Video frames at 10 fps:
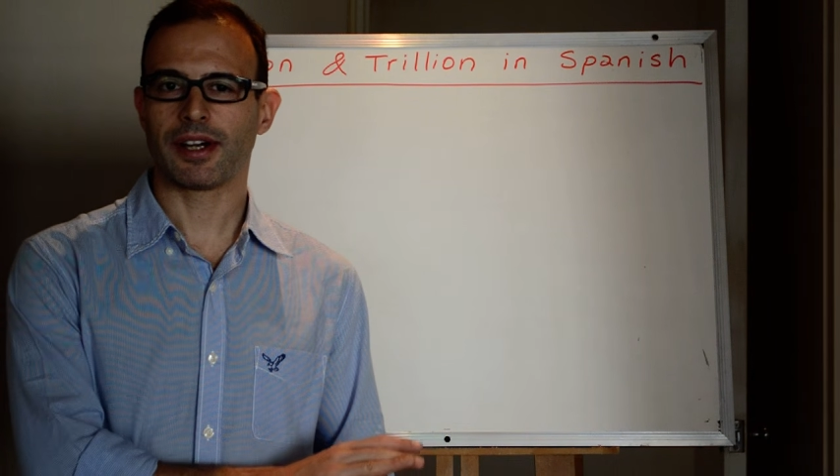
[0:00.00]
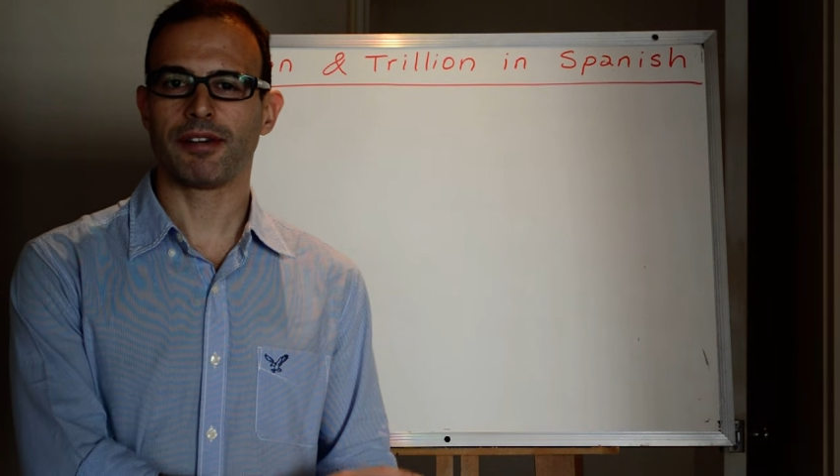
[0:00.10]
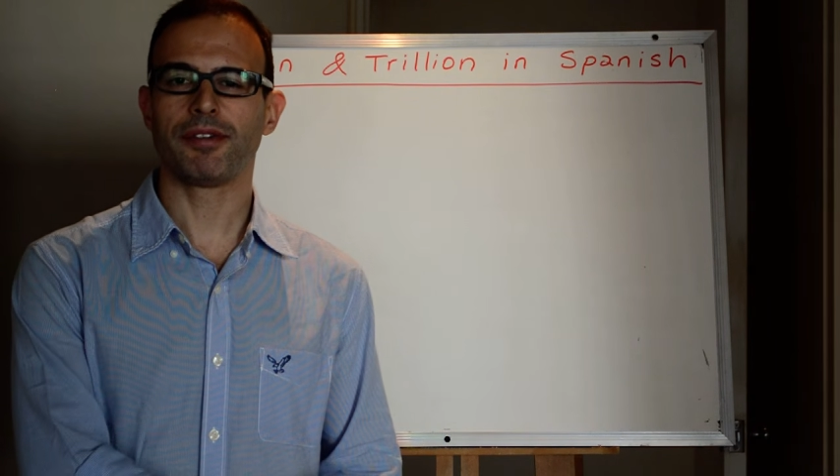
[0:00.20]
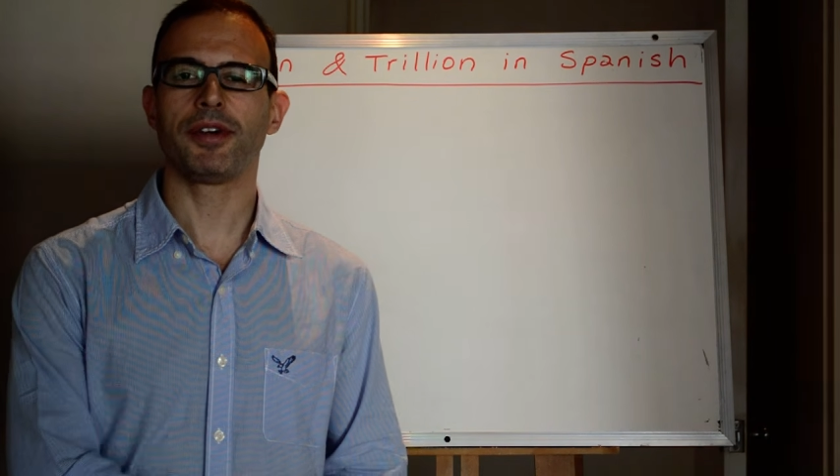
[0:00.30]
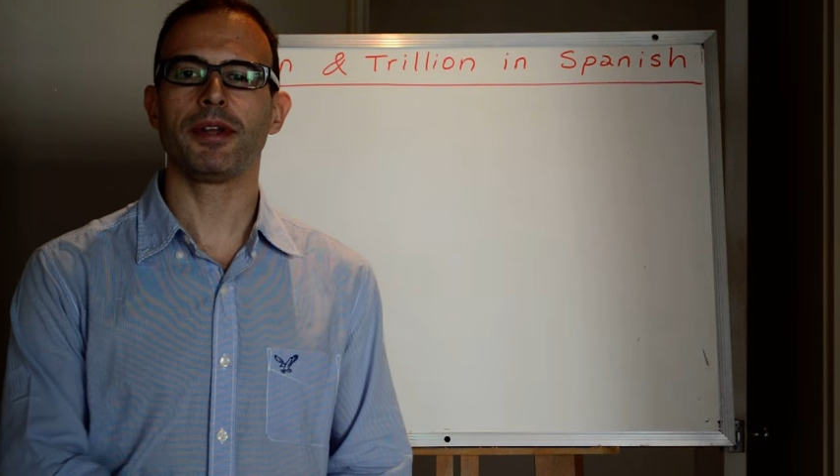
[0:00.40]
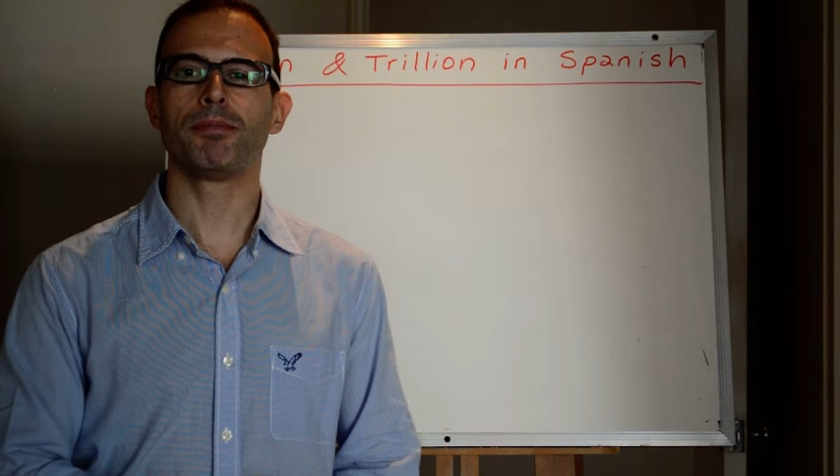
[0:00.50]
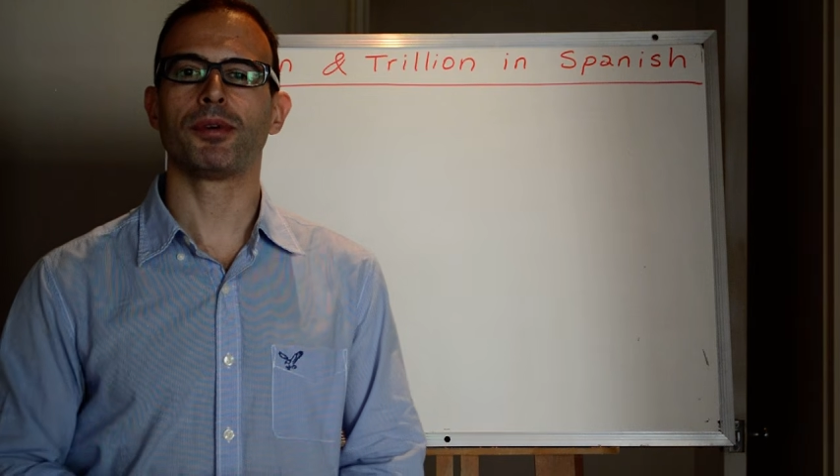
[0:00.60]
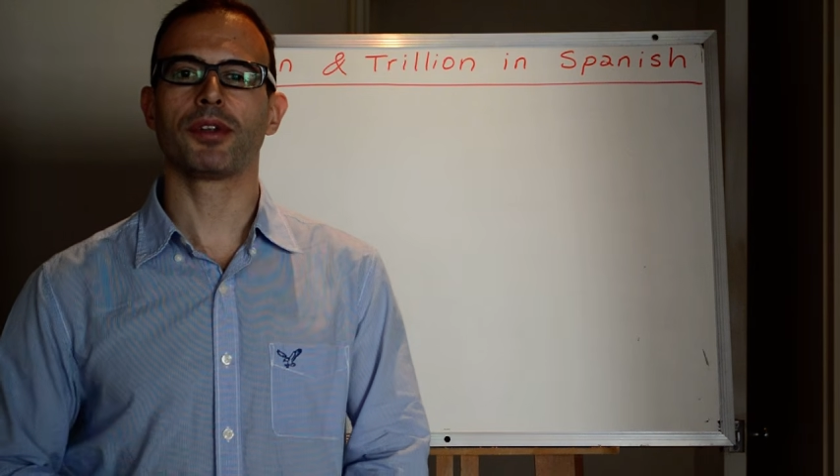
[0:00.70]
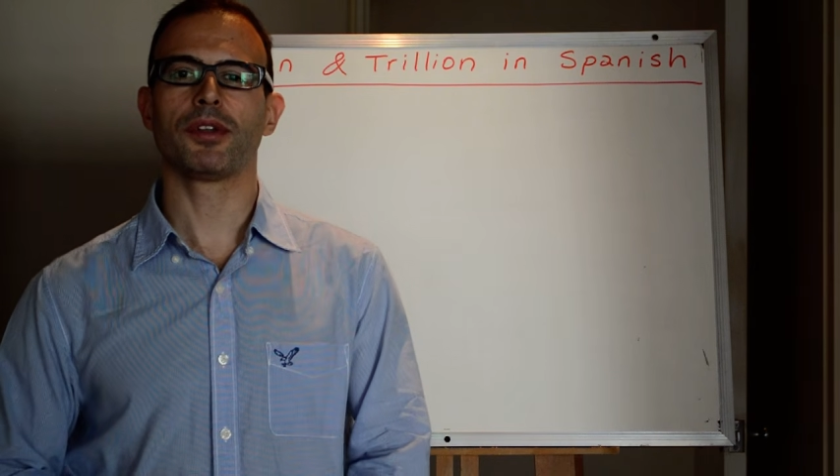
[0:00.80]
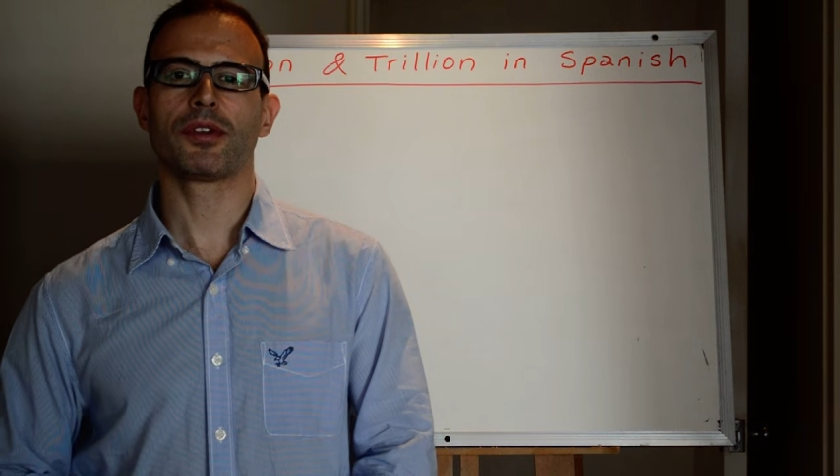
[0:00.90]
very
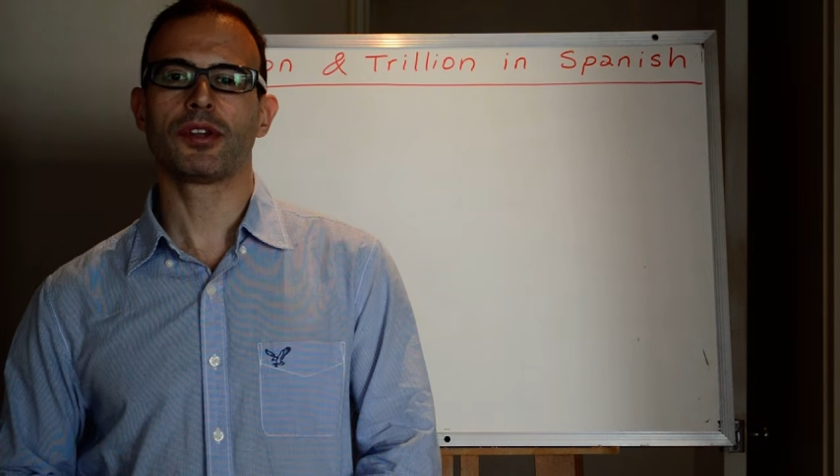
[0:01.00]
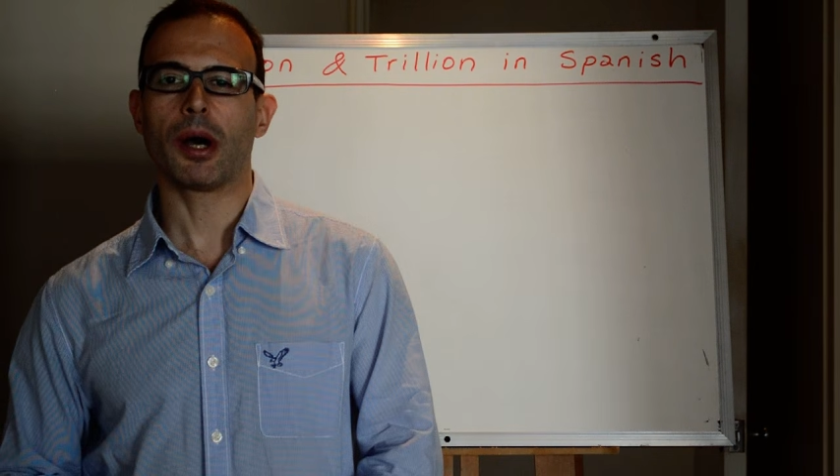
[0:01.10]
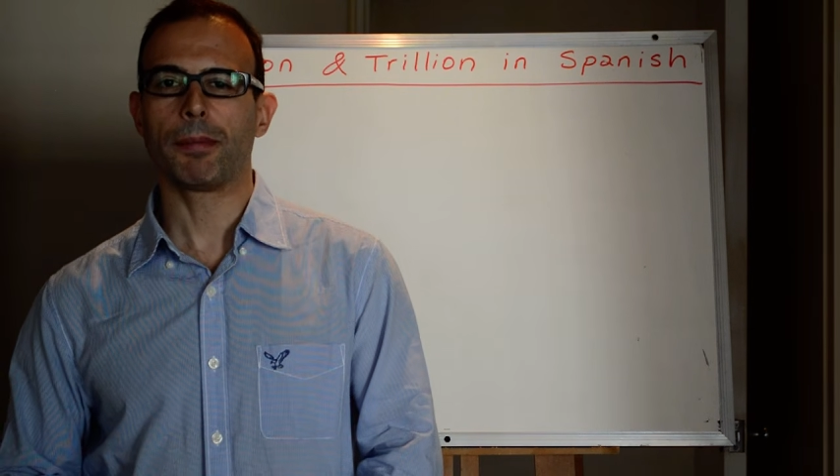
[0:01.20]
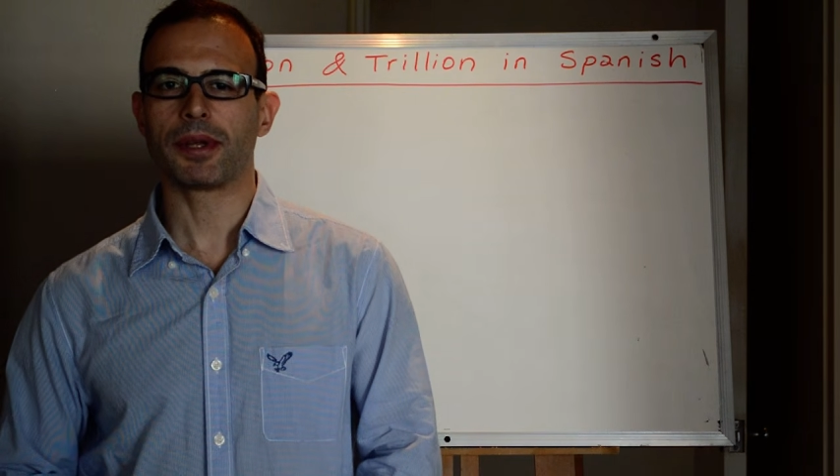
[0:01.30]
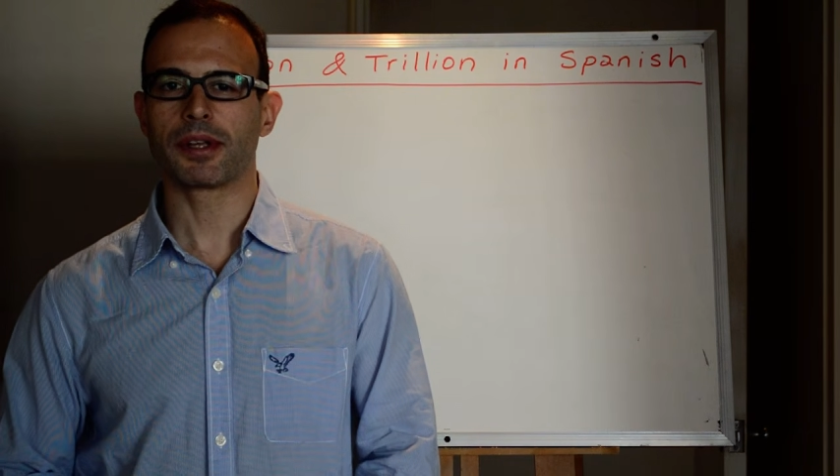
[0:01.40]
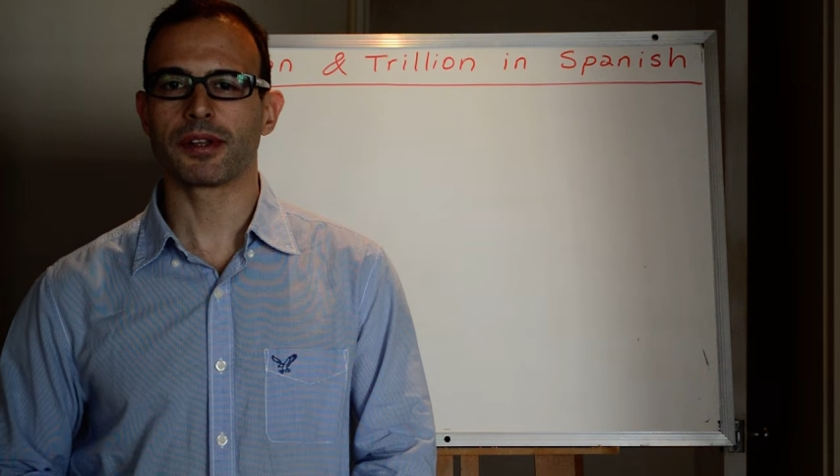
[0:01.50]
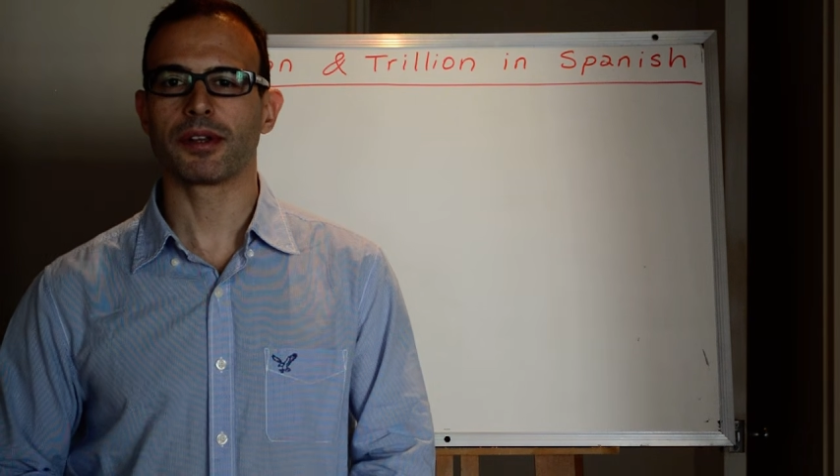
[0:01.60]
important topic,